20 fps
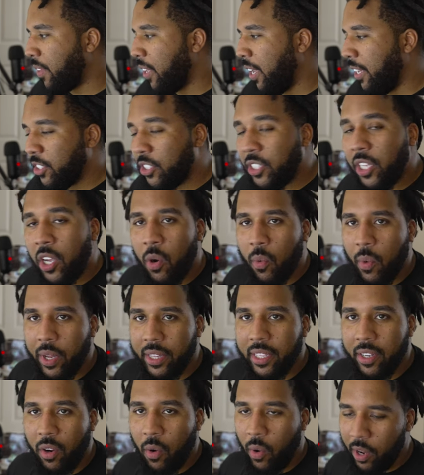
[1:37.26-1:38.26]
and steal
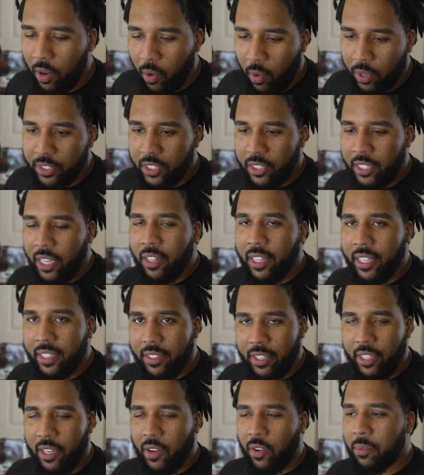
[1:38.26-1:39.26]
with it or, or steal
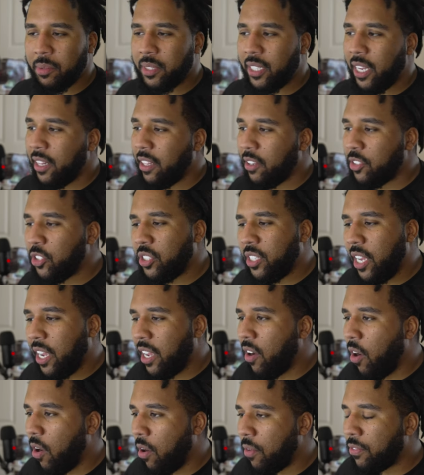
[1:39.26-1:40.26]
it. You know what I'm saying? They'll just
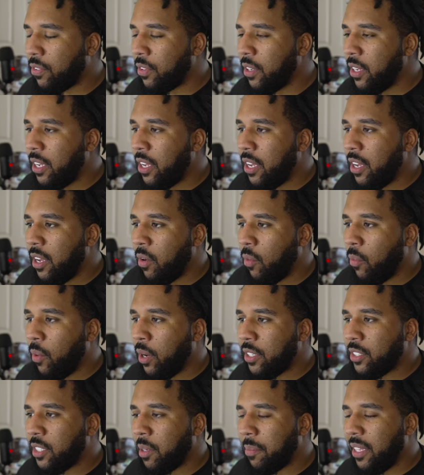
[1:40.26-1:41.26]
take off.
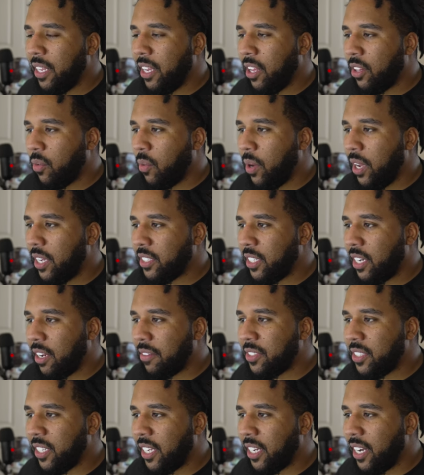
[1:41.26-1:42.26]
What are some of the other ways that
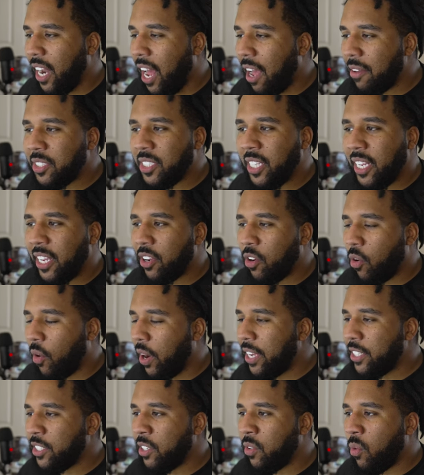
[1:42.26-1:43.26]
I've seen it? I've seen
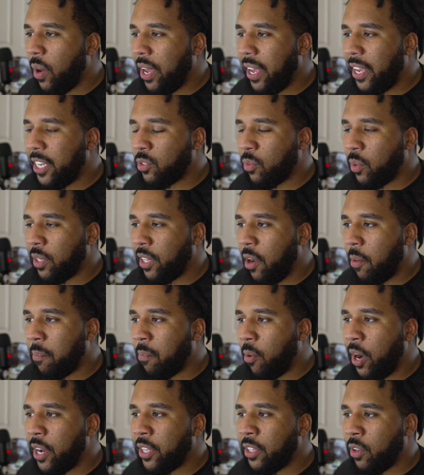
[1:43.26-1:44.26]
crazy ways where they'll
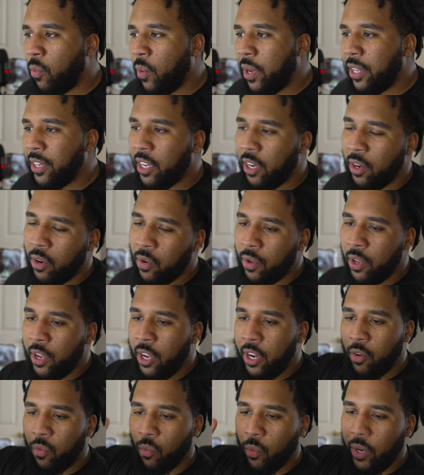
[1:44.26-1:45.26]
break the window,
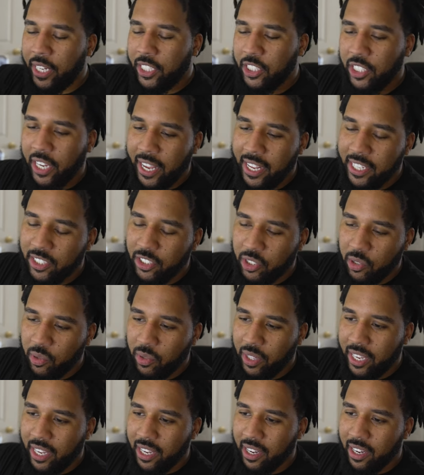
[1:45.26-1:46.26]
reach into
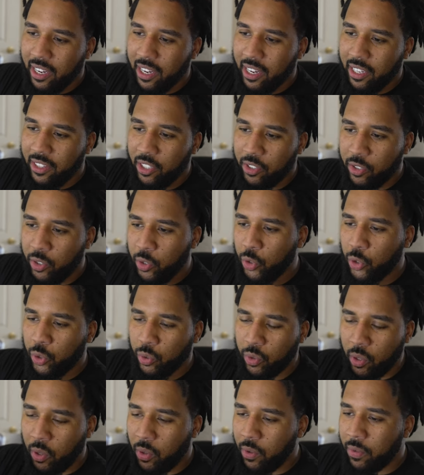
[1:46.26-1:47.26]
the uh, the
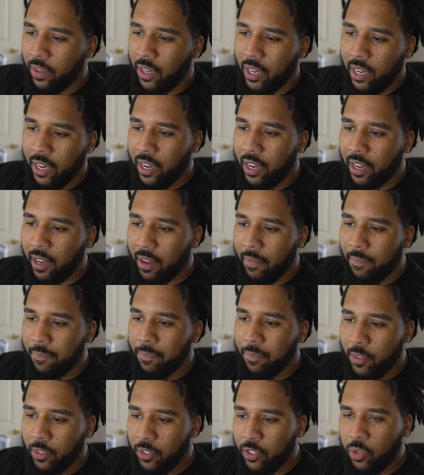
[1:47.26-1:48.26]
neutral uh,
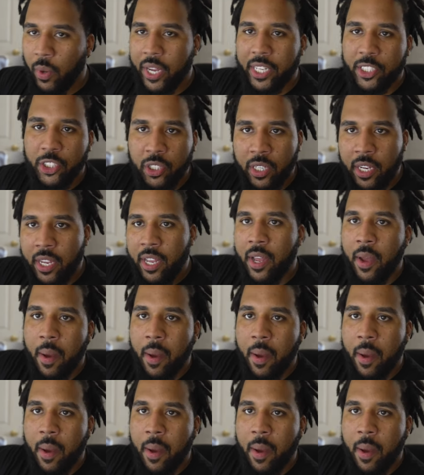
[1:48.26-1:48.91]
switch